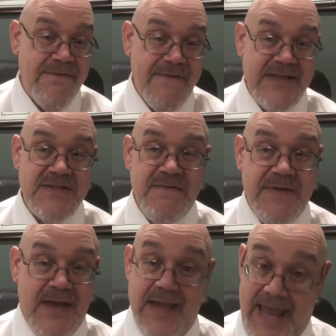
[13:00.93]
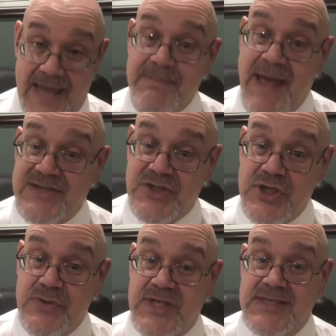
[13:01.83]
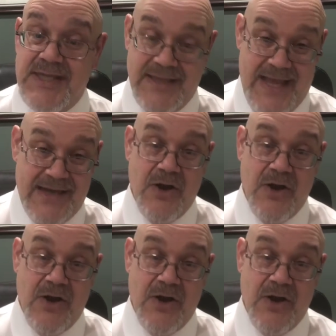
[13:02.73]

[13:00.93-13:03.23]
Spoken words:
faced, and Massachusetts in that